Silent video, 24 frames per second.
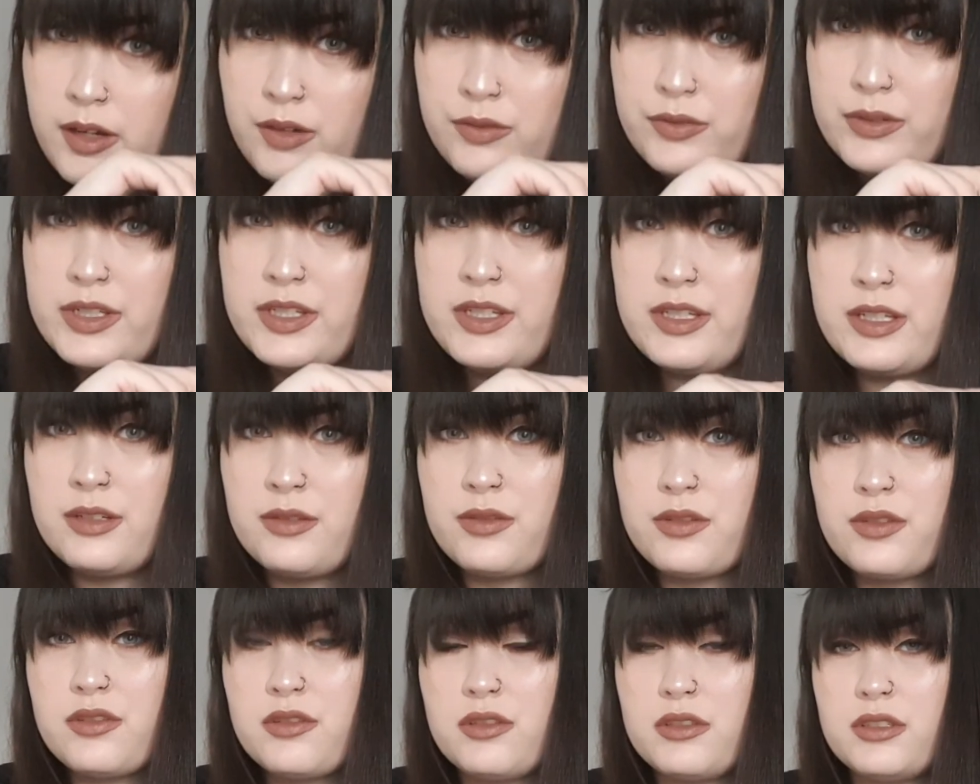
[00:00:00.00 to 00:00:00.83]
every
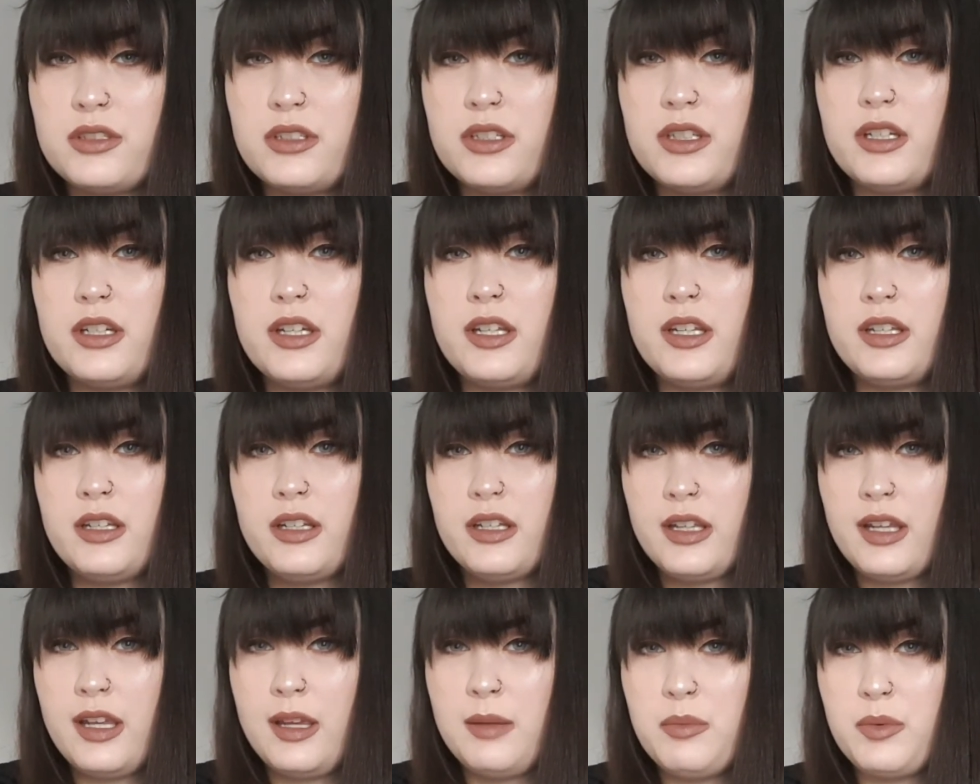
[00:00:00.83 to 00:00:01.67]
single song in the
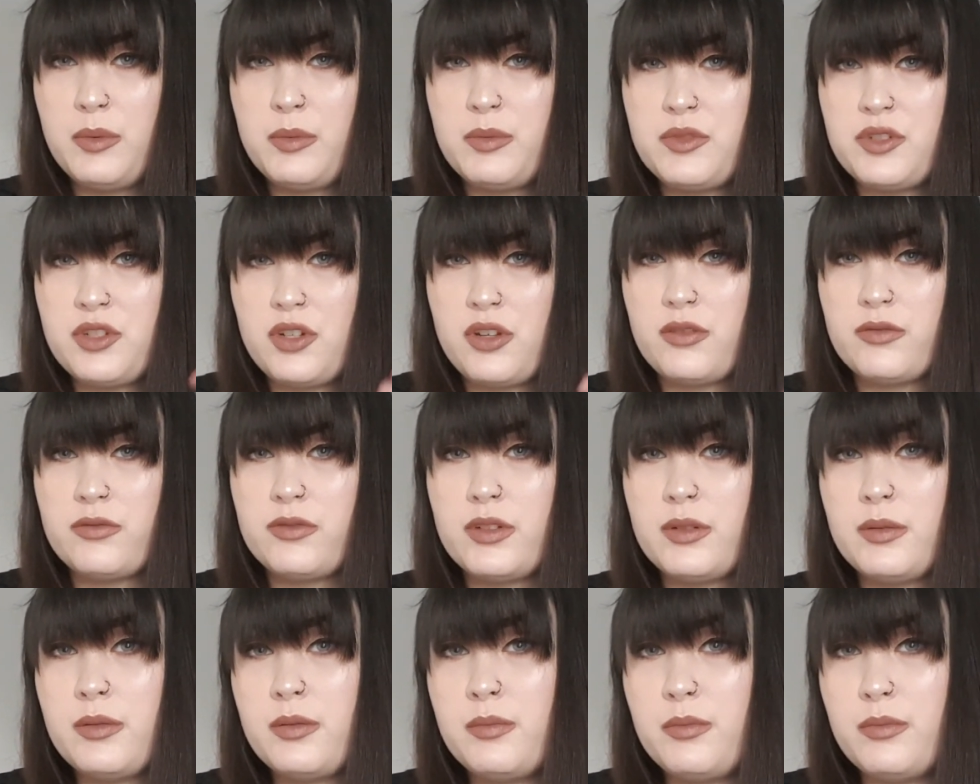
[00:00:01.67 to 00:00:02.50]
K-pop
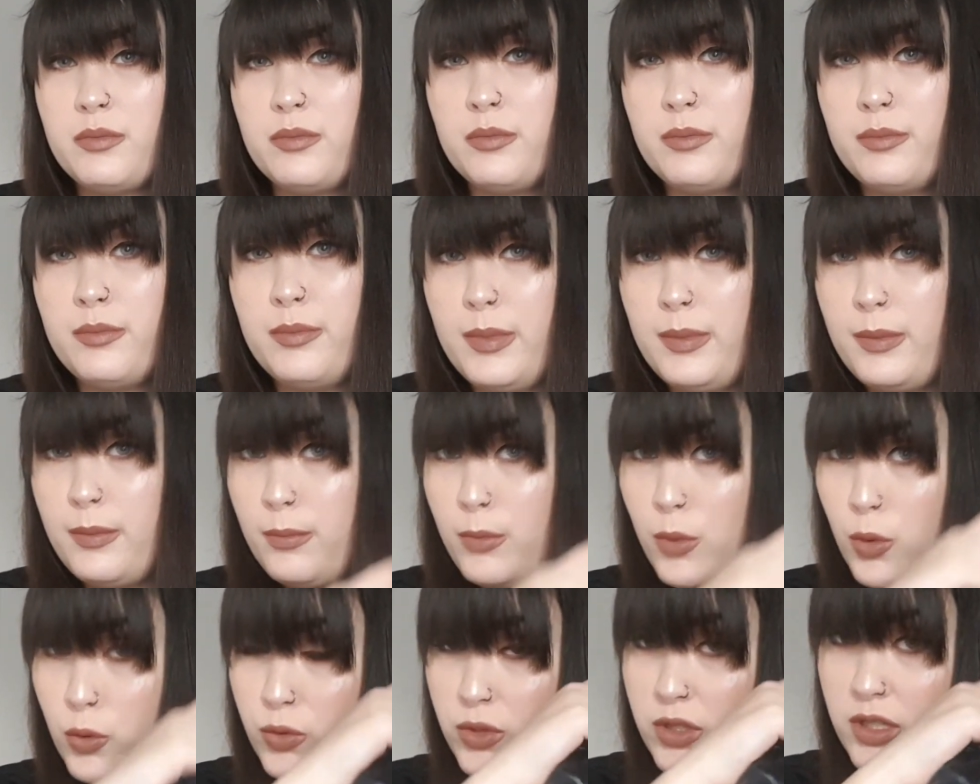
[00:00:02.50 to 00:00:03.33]
genre,
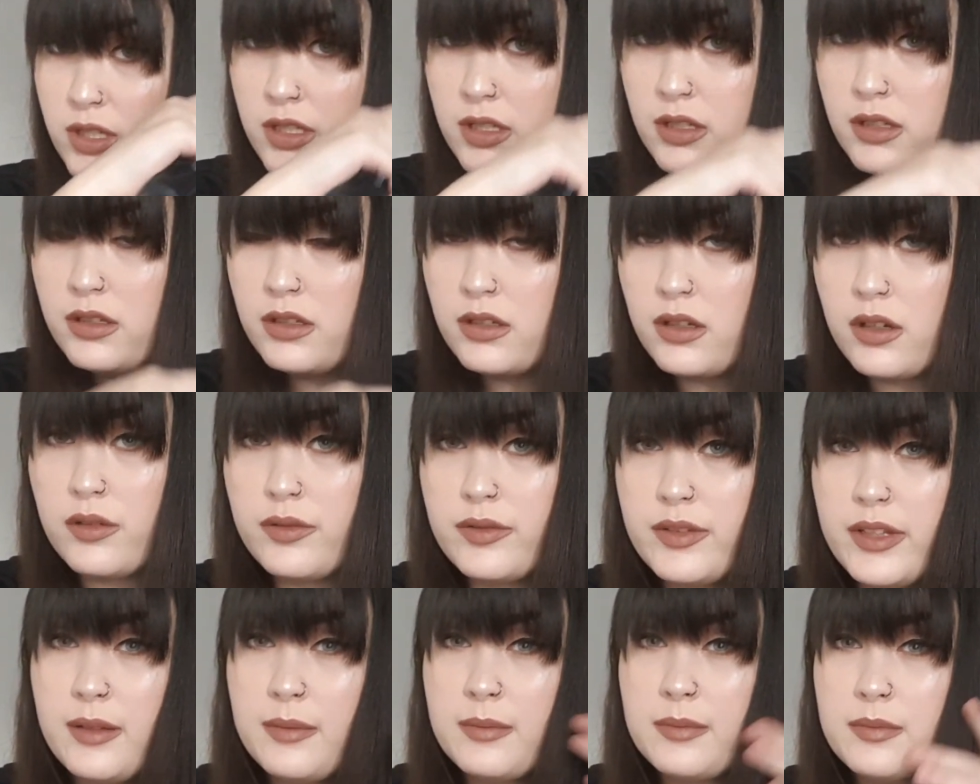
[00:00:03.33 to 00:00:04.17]
most of
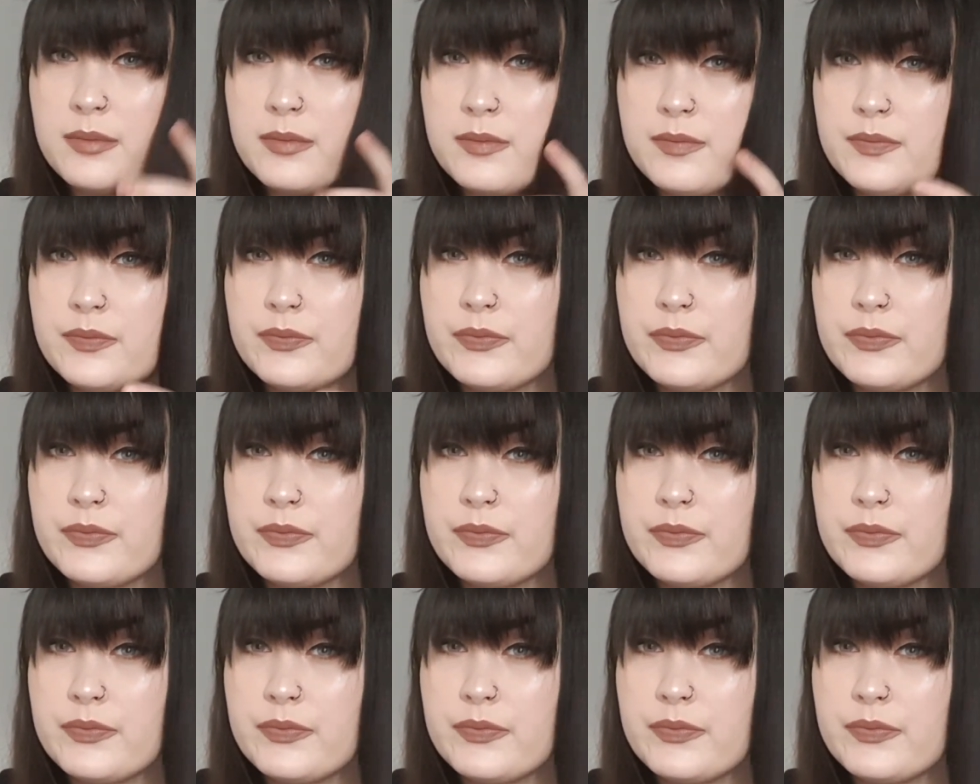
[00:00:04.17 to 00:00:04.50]
them,